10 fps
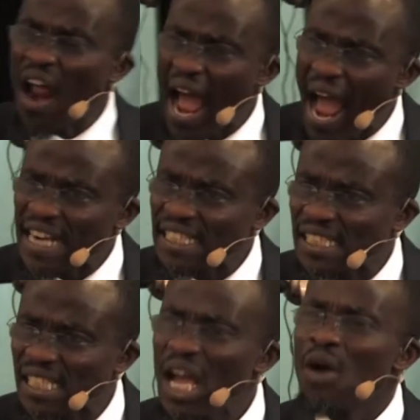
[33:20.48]
heart
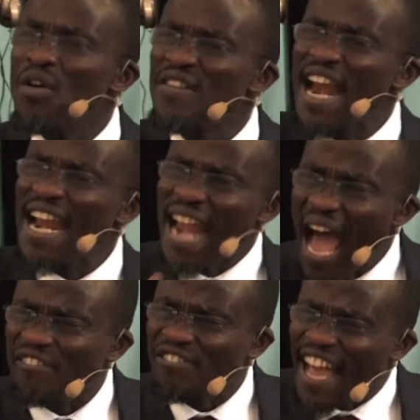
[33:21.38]
with the
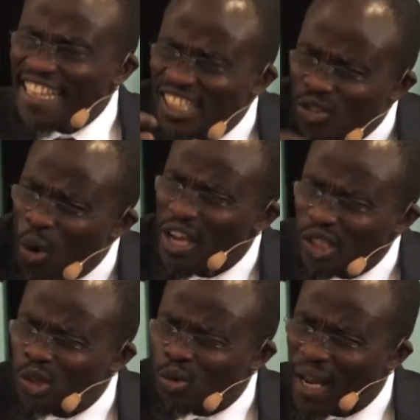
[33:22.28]
life that is going
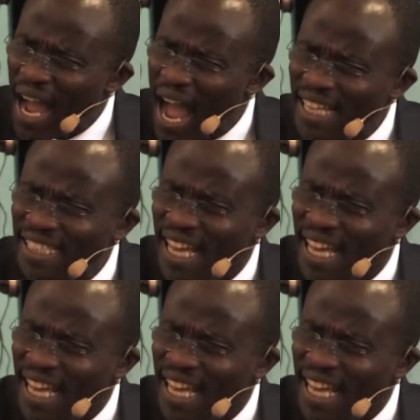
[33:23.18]
into the heart